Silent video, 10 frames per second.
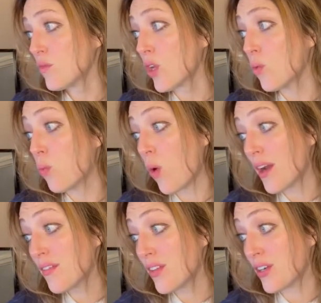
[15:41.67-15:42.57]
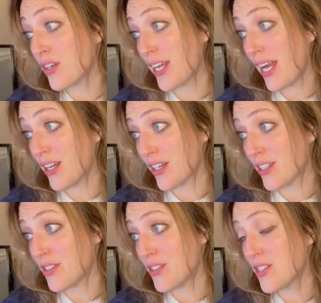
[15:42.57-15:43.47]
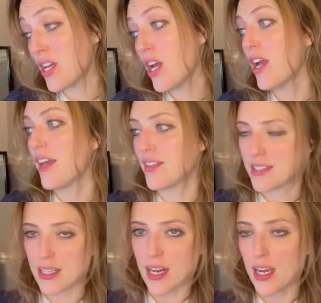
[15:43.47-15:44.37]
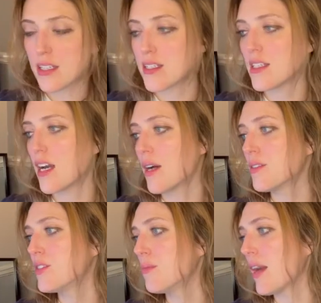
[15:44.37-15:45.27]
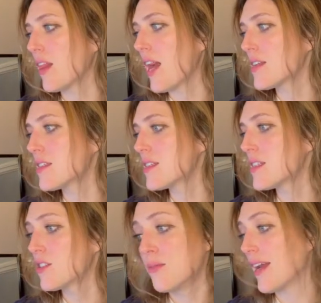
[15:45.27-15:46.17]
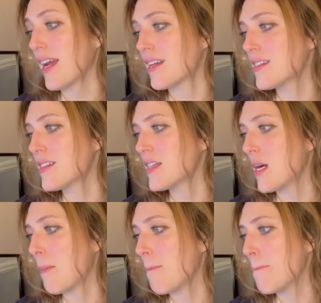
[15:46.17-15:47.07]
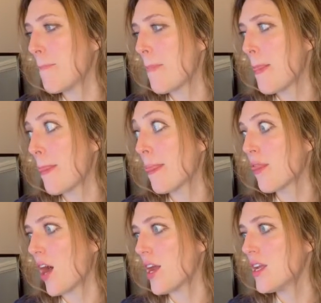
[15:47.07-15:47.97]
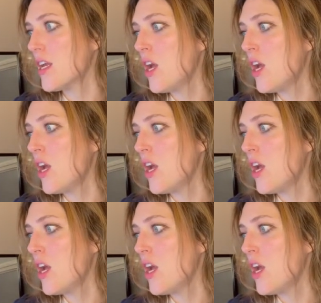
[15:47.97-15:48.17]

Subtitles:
one of the creators, and this connects to my next thought.